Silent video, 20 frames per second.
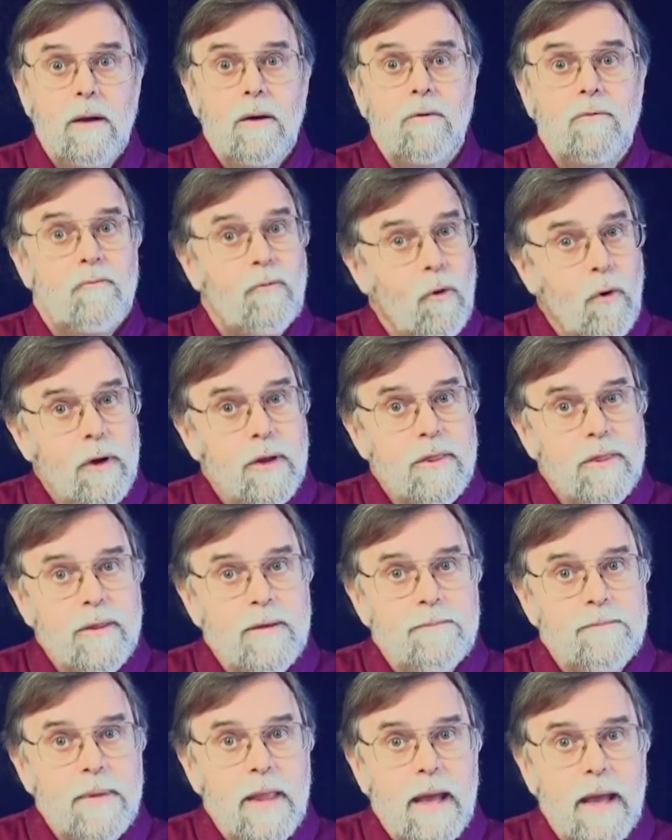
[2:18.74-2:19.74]
Fourth,
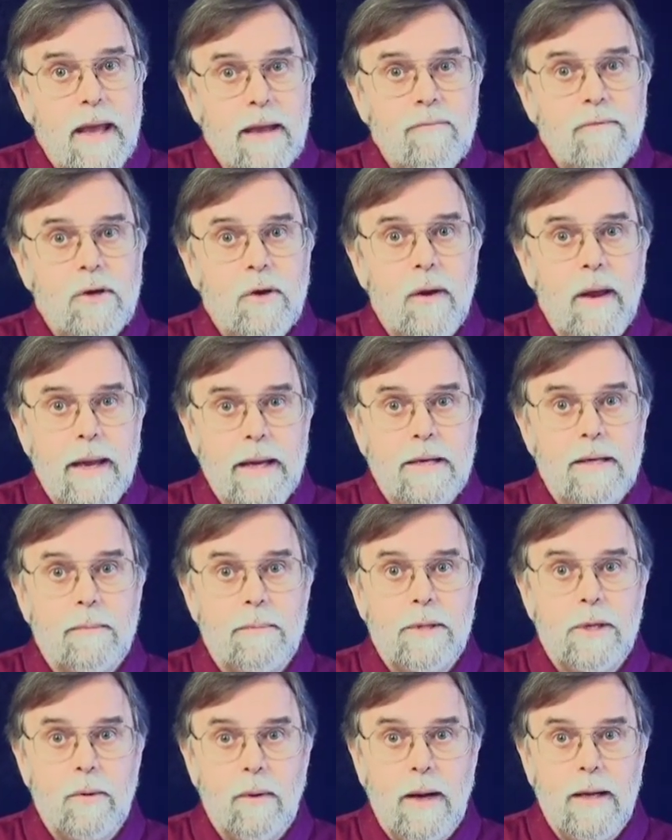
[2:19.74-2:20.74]
have your
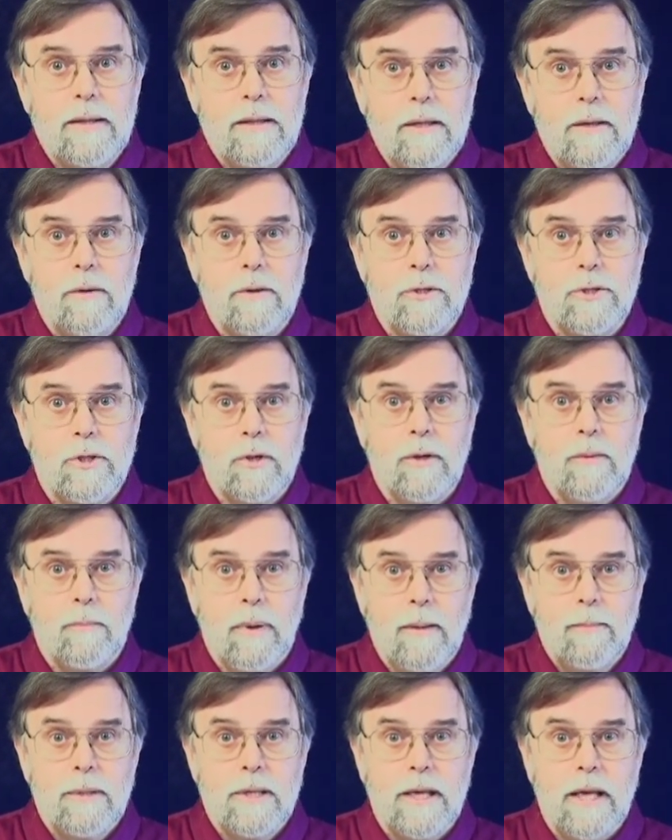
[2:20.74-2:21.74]
AWI literature and
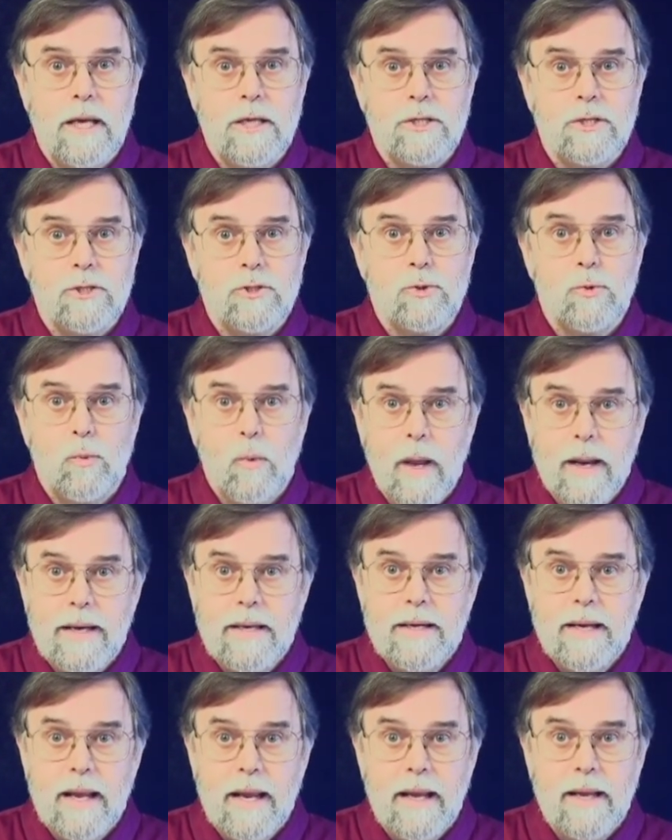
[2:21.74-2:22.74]
publications
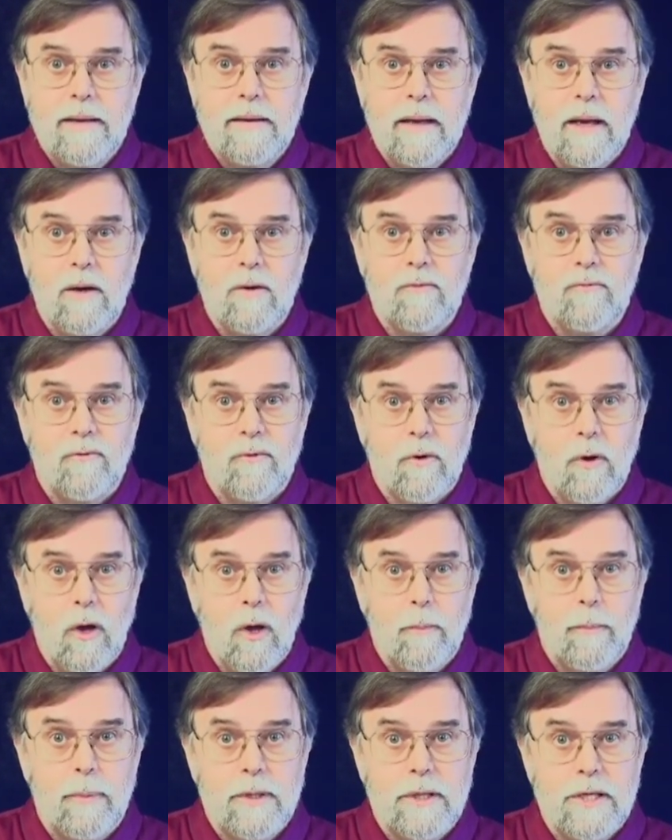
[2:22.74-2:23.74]
ready to hand out for
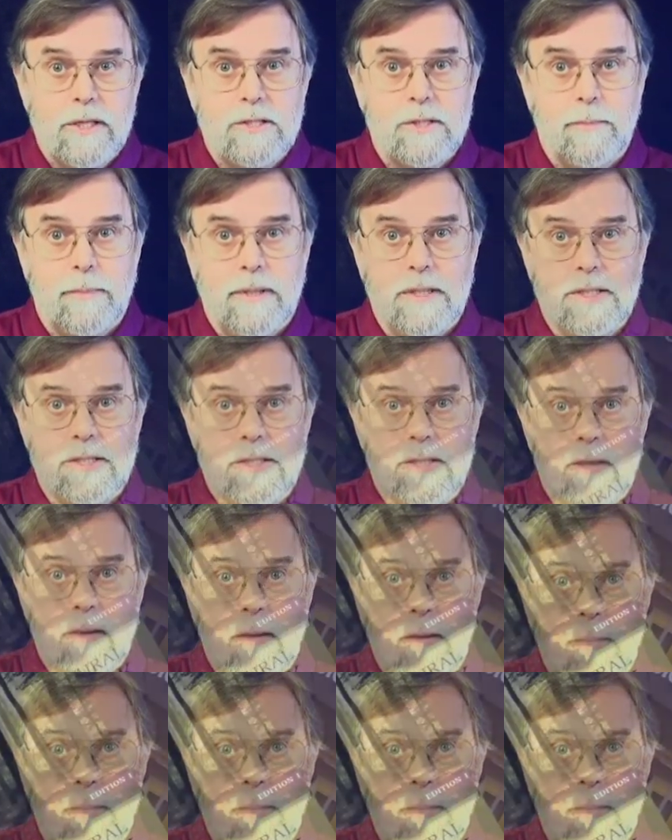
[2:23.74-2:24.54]
all participants.